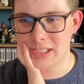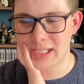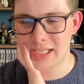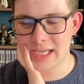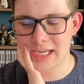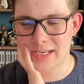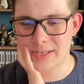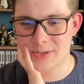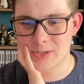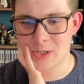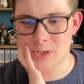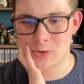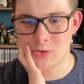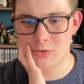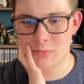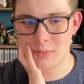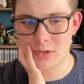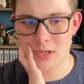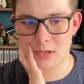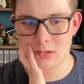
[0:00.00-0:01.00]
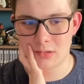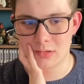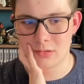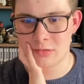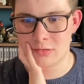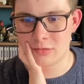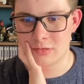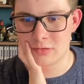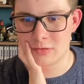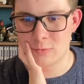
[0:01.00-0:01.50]
get in touch with me
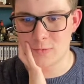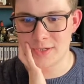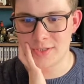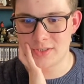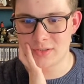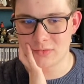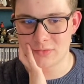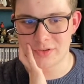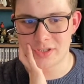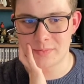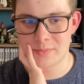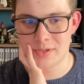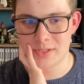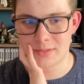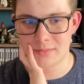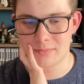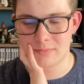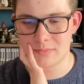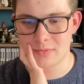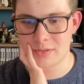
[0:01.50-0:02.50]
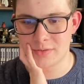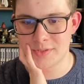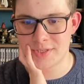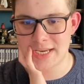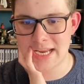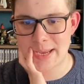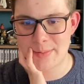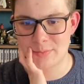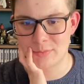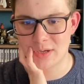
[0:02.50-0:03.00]
on Twitter or something on
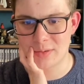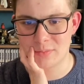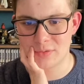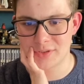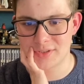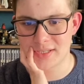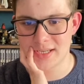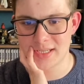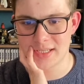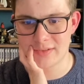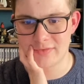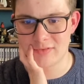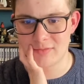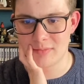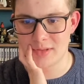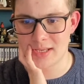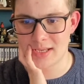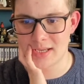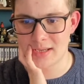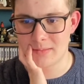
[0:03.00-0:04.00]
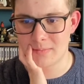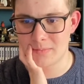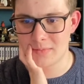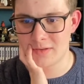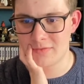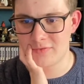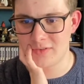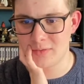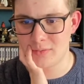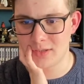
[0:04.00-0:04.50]
DM and we'll take it from there
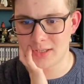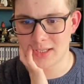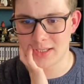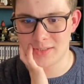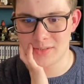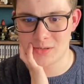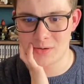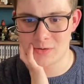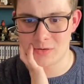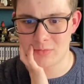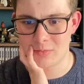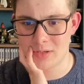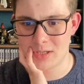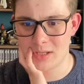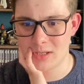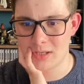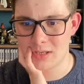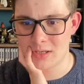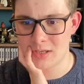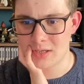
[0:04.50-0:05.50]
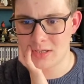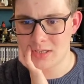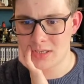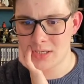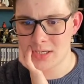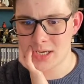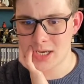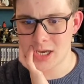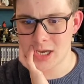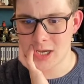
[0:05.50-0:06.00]
if you want to get in touch with me.
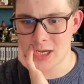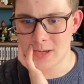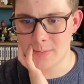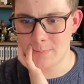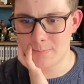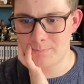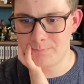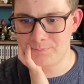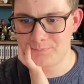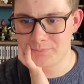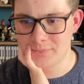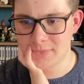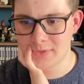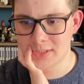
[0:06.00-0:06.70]
Um,